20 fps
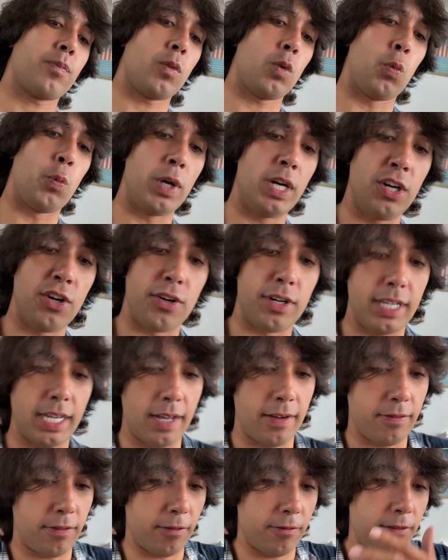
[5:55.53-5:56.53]
We already
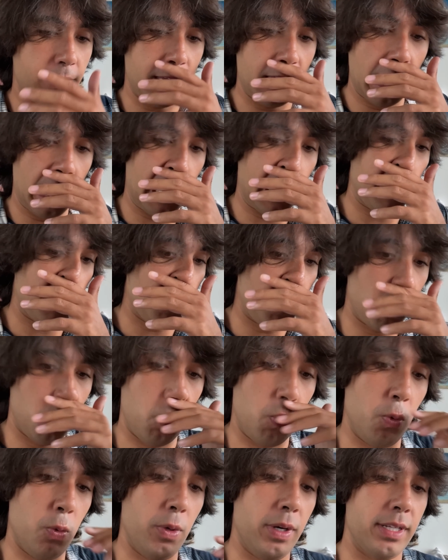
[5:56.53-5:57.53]
have a VA
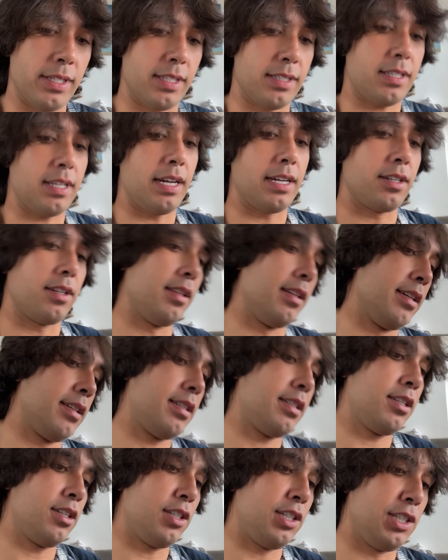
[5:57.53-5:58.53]
who is assigned to
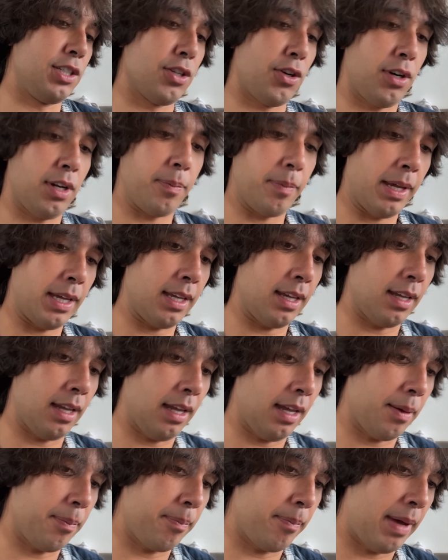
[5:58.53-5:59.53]
this. She's already
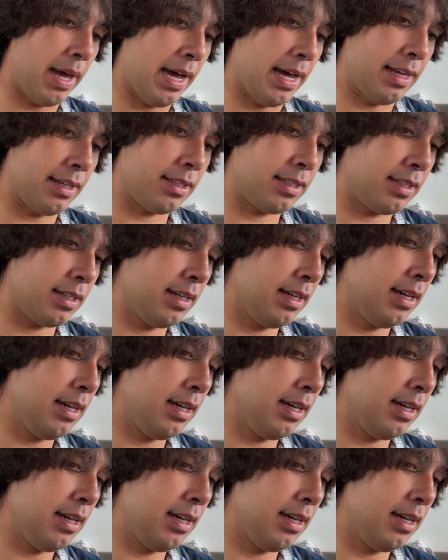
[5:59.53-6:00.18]
making mass